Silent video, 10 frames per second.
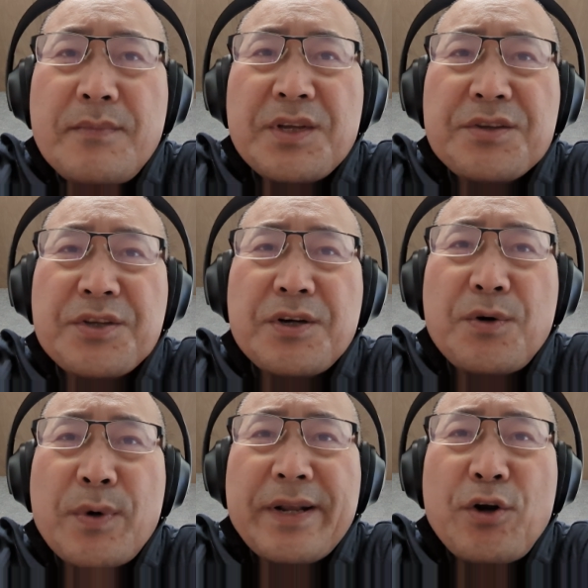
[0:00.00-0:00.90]
So
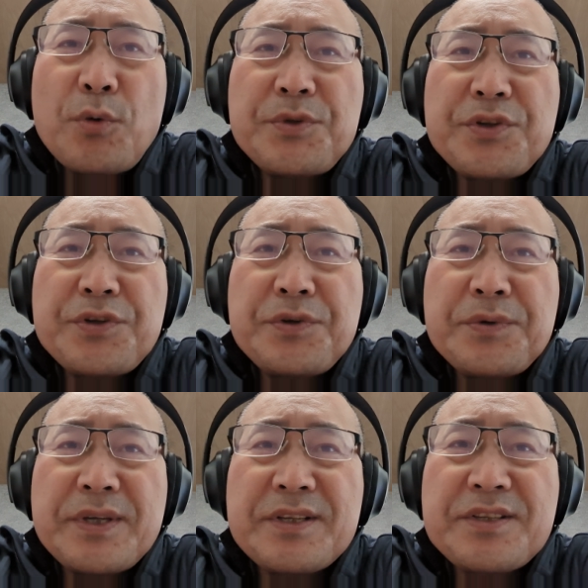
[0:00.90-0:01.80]
what I hope to
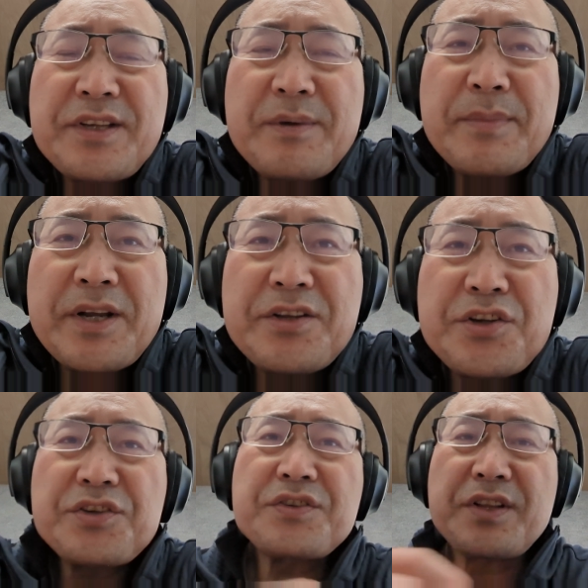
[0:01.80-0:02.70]
do is get my
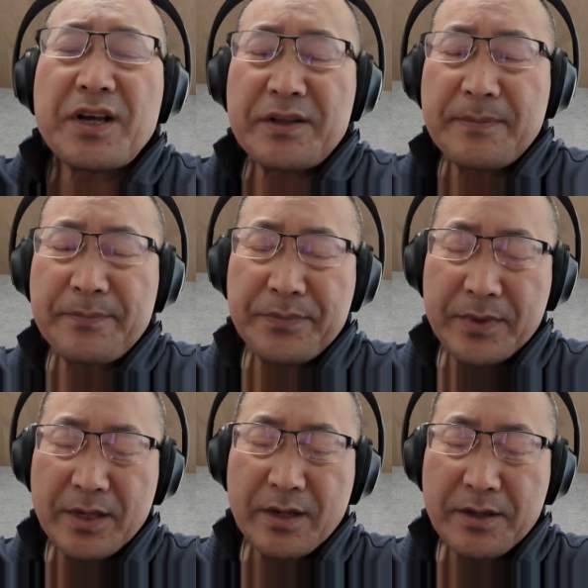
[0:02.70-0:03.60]
dishes done
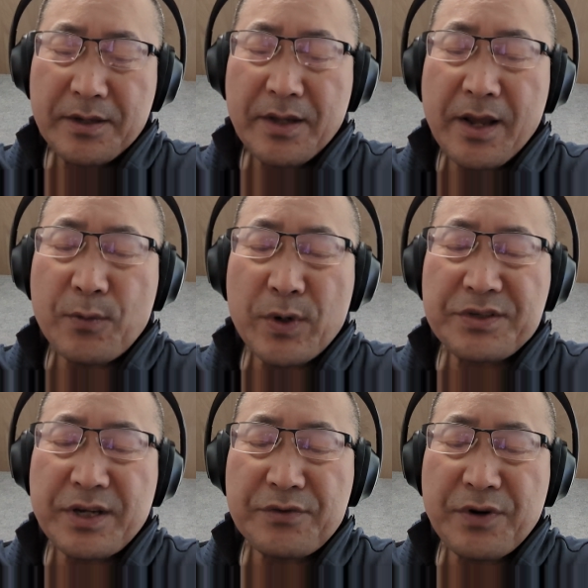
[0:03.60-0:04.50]
at
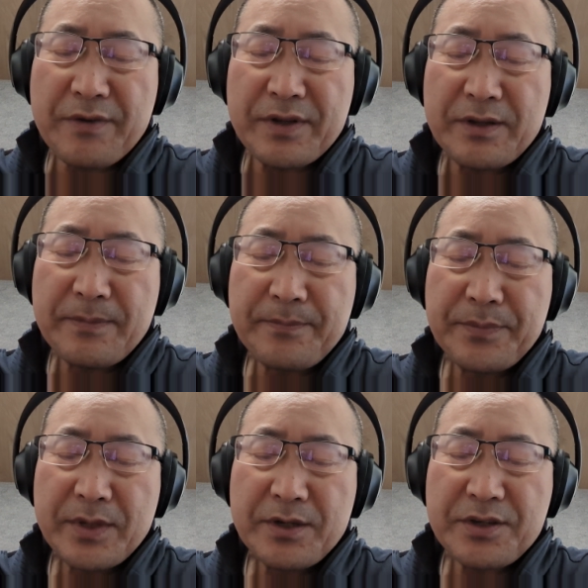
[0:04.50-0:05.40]
Westside Drive-In.
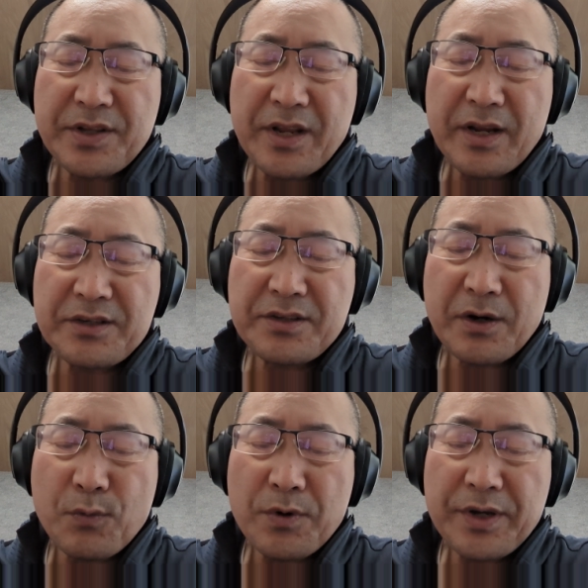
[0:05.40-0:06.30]
Today I
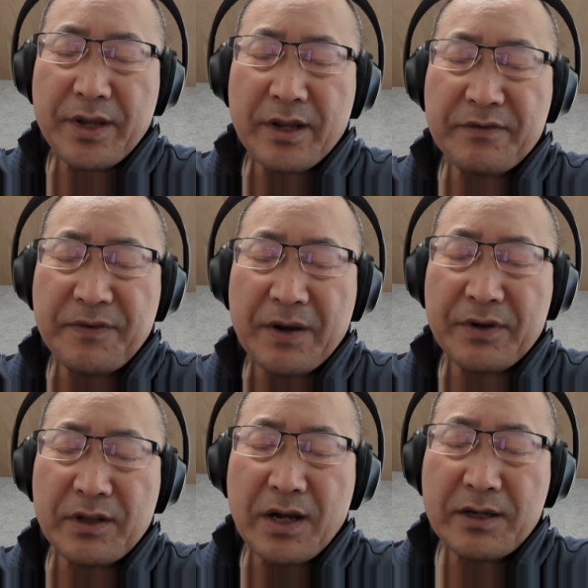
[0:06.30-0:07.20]
start work at 5
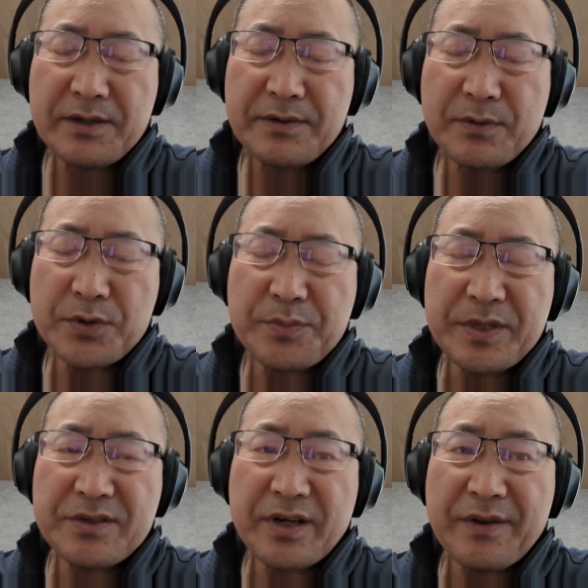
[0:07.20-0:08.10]
o'clock, which
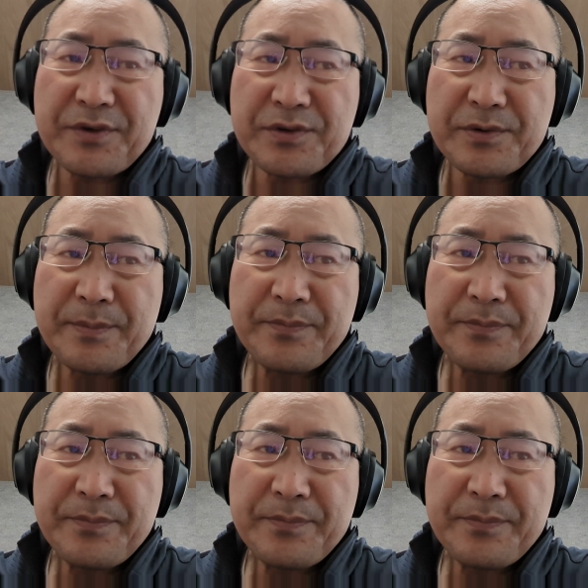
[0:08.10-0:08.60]
means that I have to,